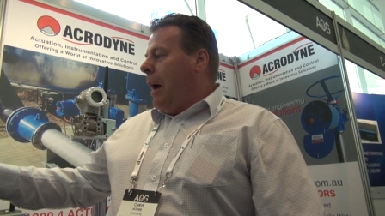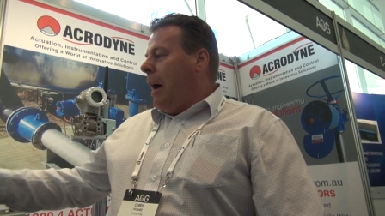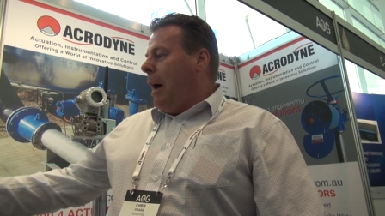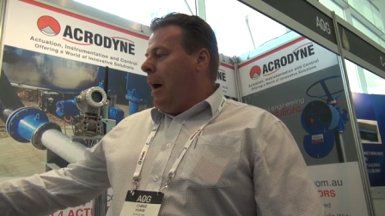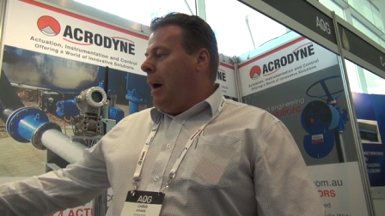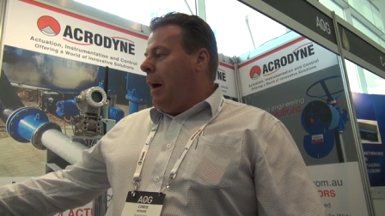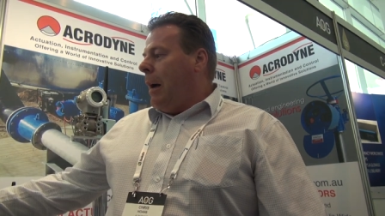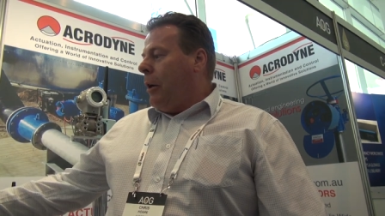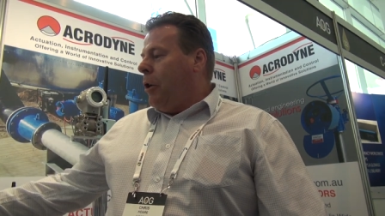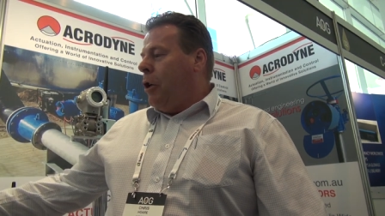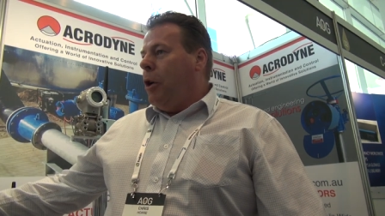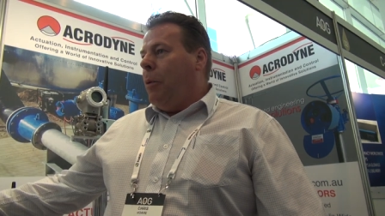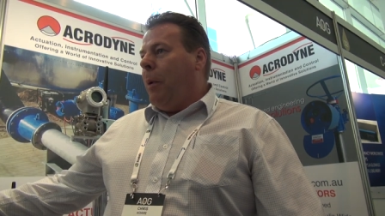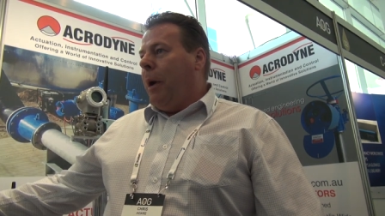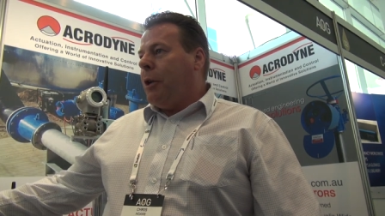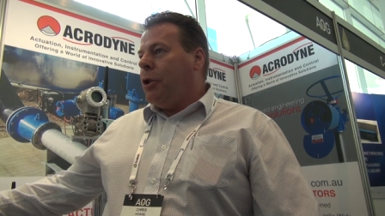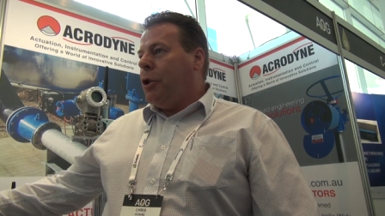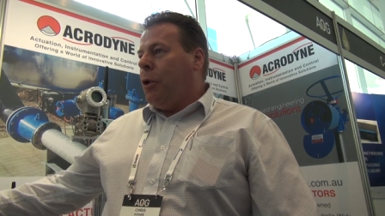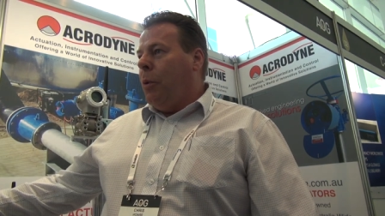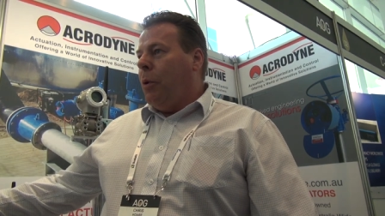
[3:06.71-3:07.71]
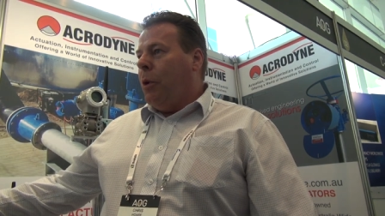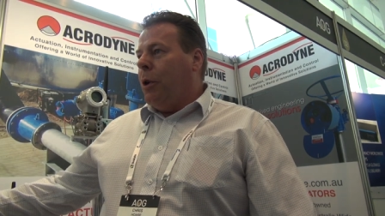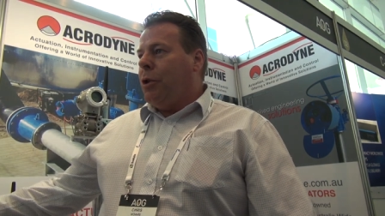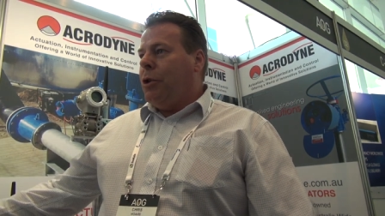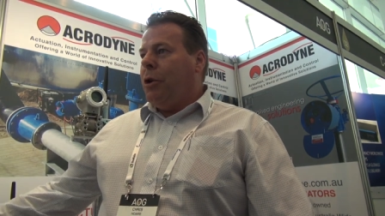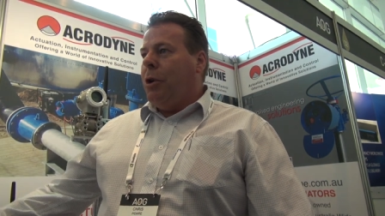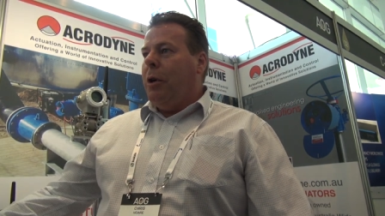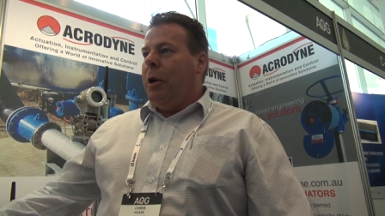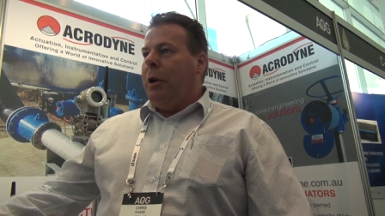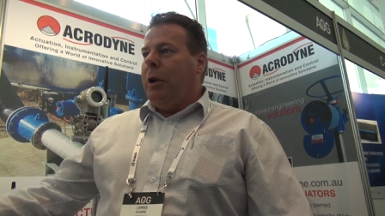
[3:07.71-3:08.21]
uh, QX quarter
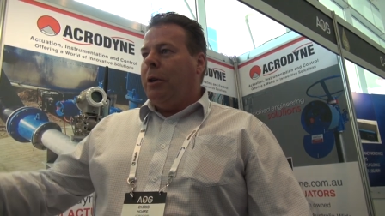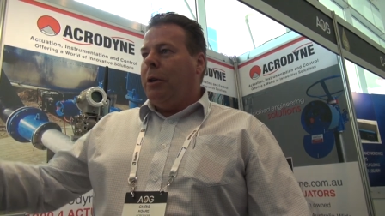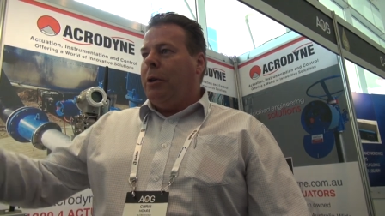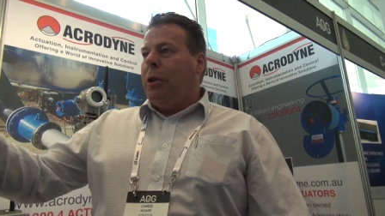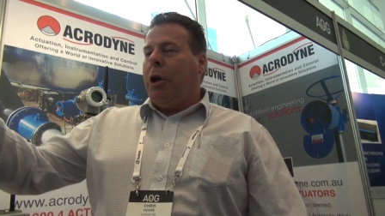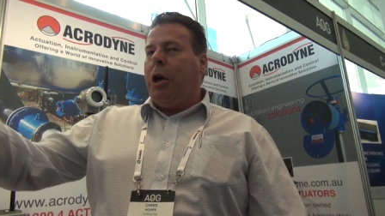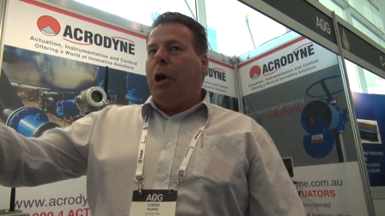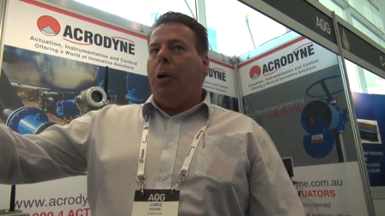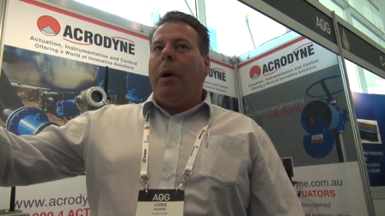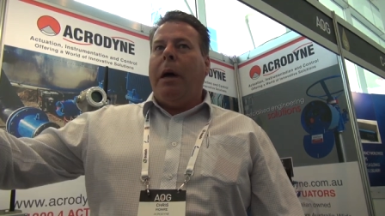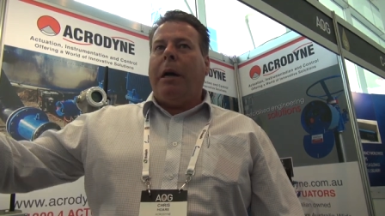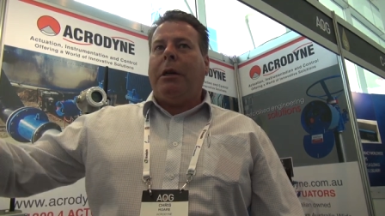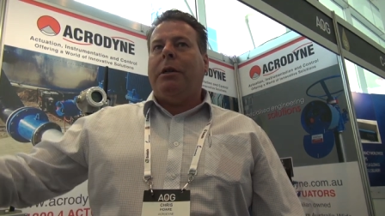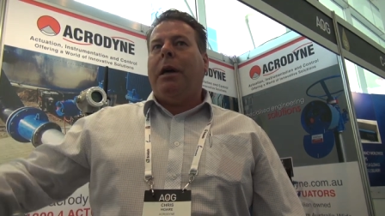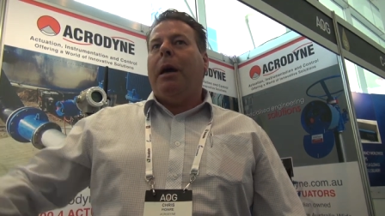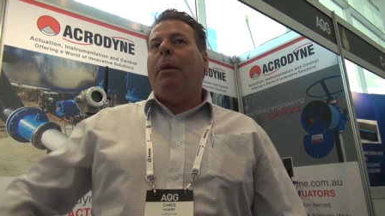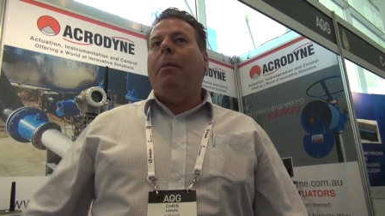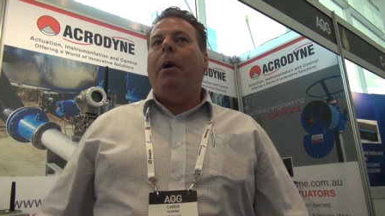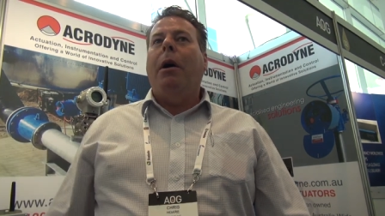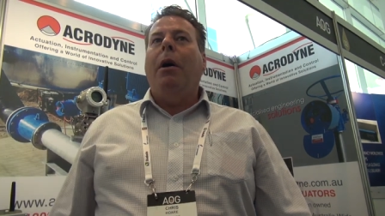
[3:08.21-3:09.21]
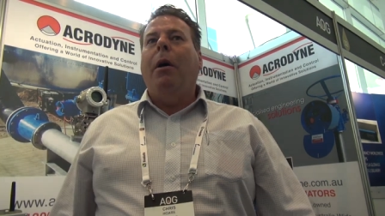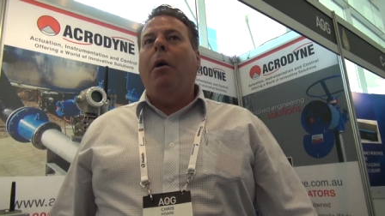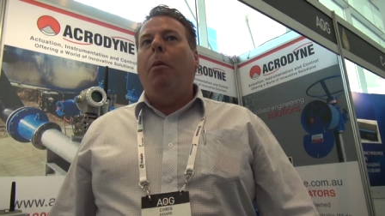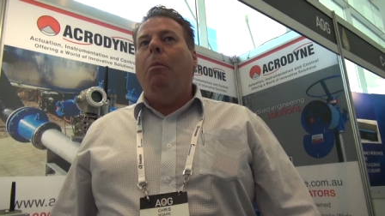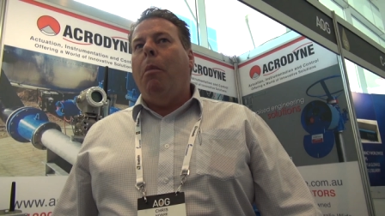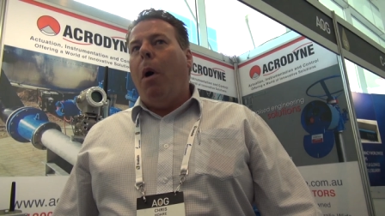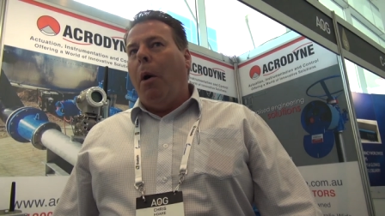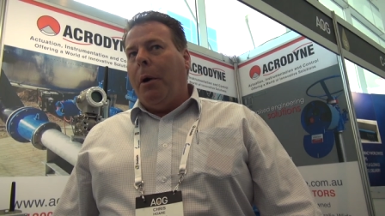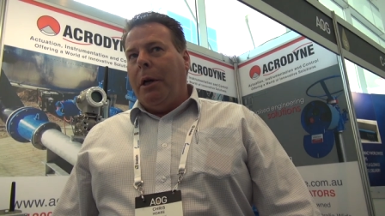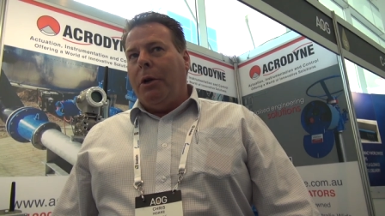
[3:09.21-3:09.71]
turn to the
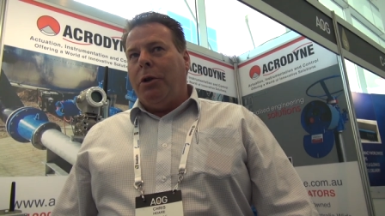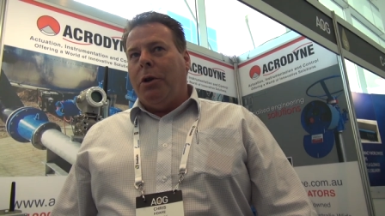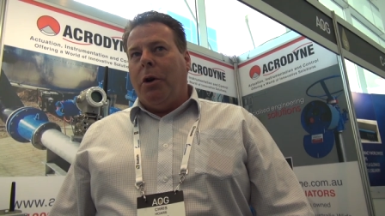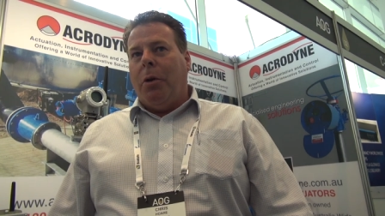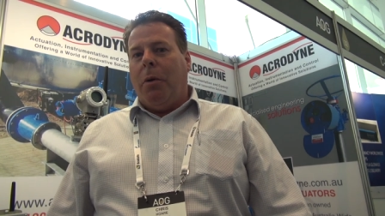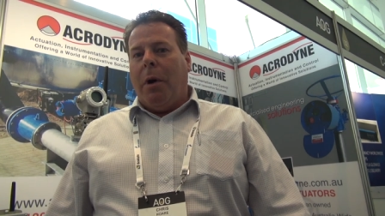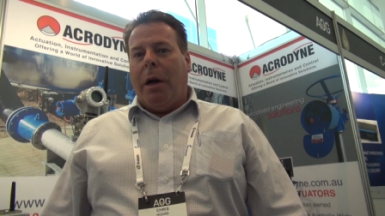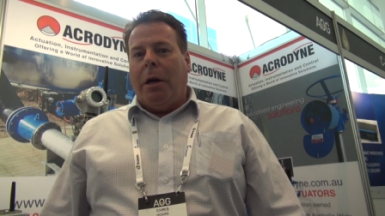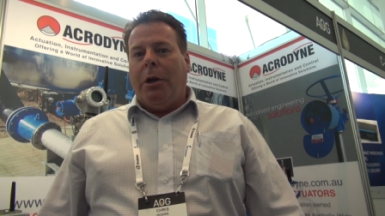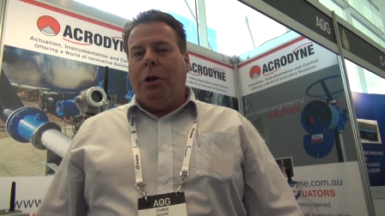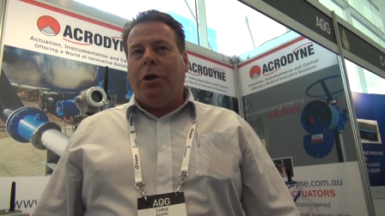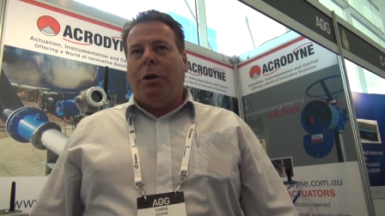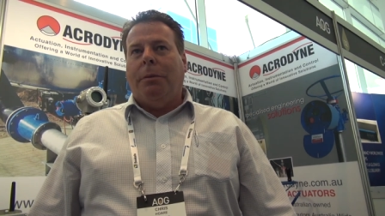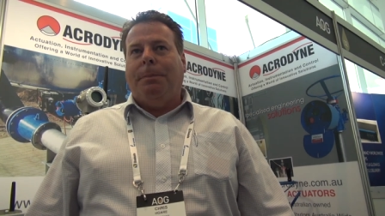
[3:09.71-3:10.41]
QXM multi-turn range.